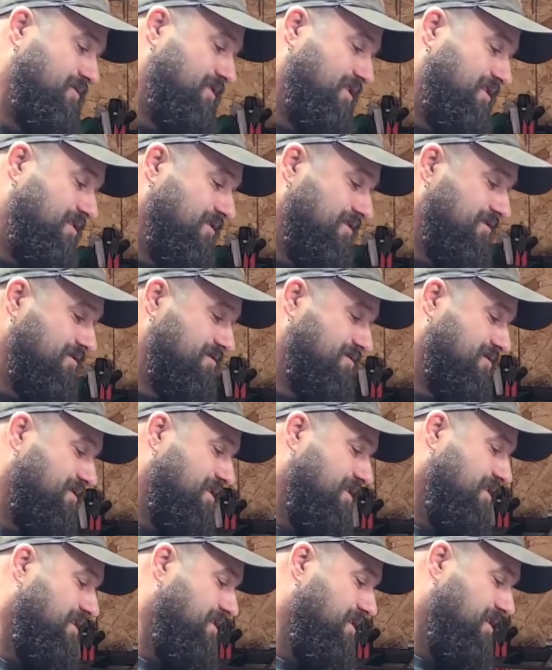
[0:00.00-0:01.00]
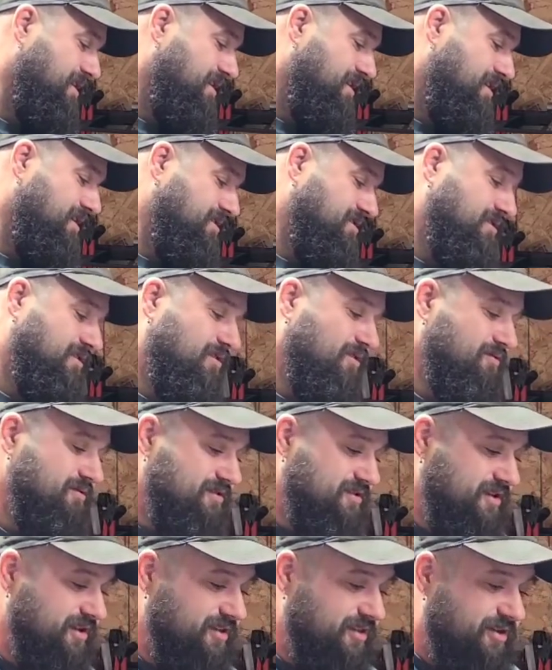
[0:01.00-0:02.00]
dealers. You don't
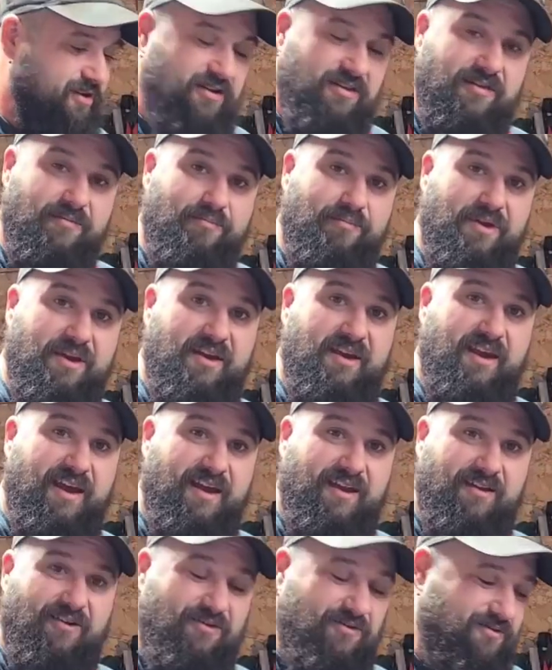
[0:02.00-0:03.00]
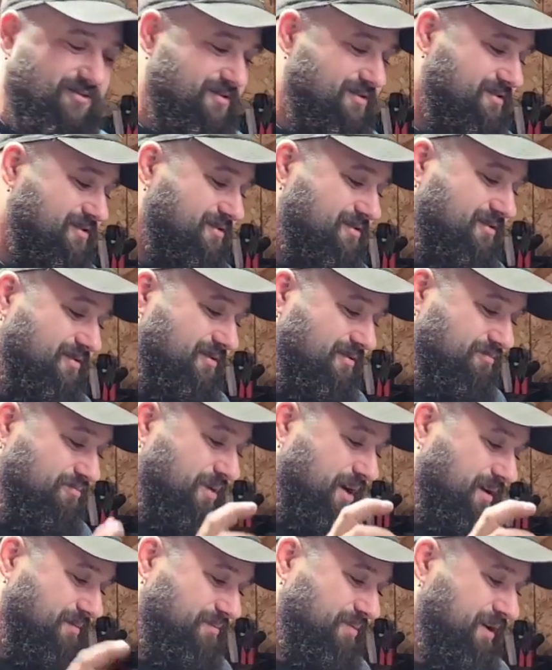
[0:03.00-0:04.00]
see a lot of the big Echoes.
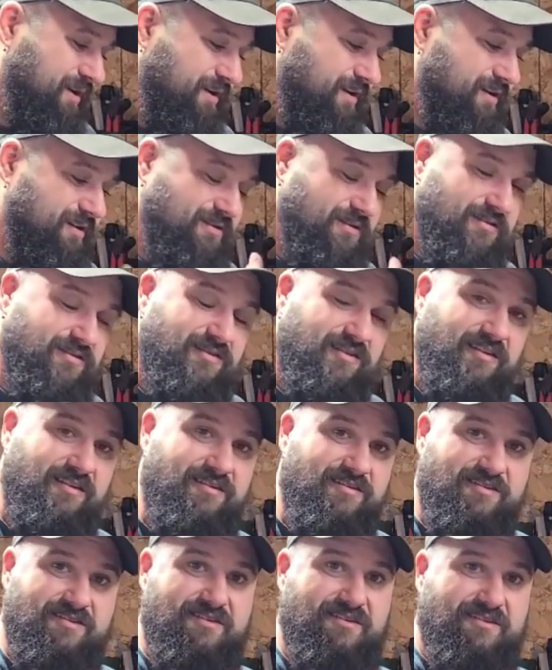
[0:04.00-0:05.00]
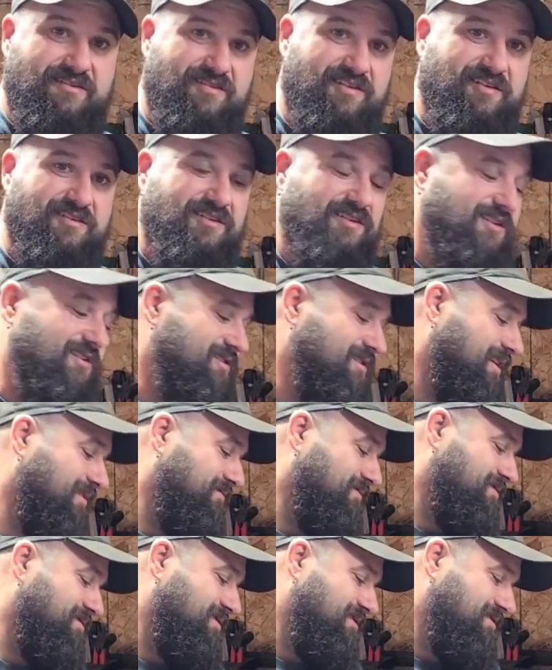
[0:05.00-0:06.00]
By big, this thing's
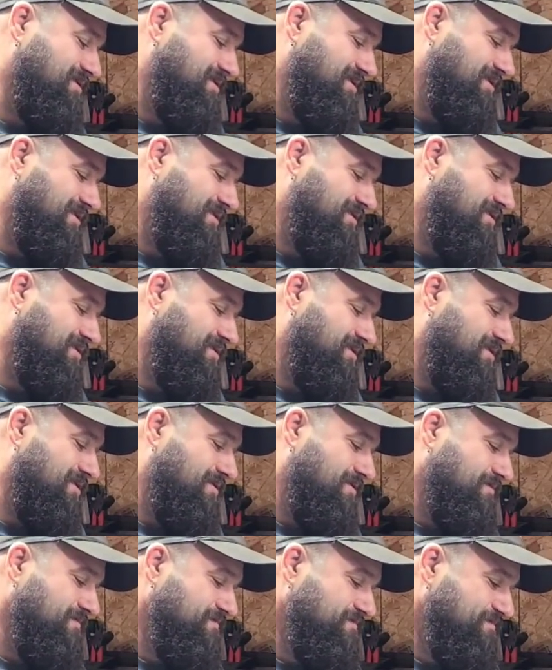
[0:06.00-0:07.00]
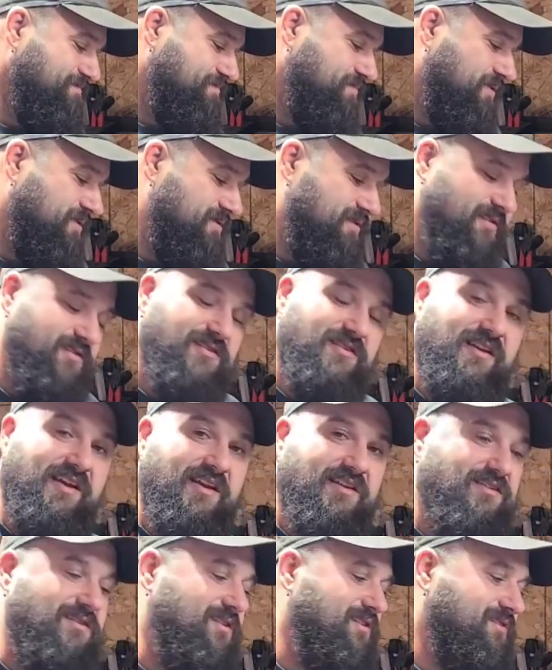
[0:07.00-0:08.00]
67 cc's. It's a
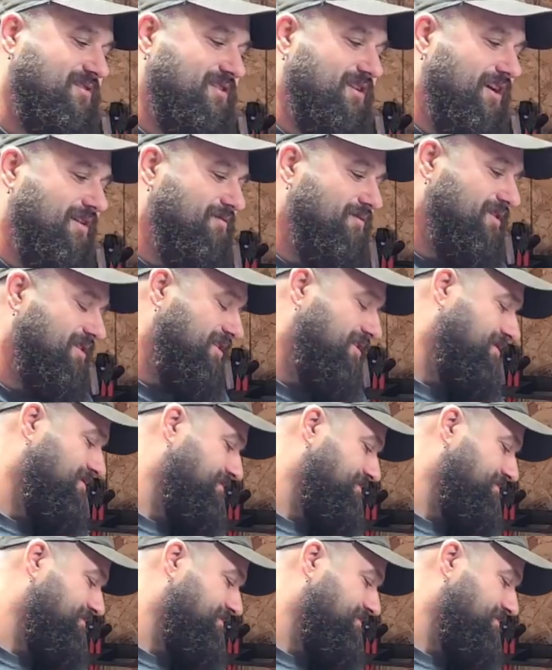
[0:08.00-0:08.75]
CS670.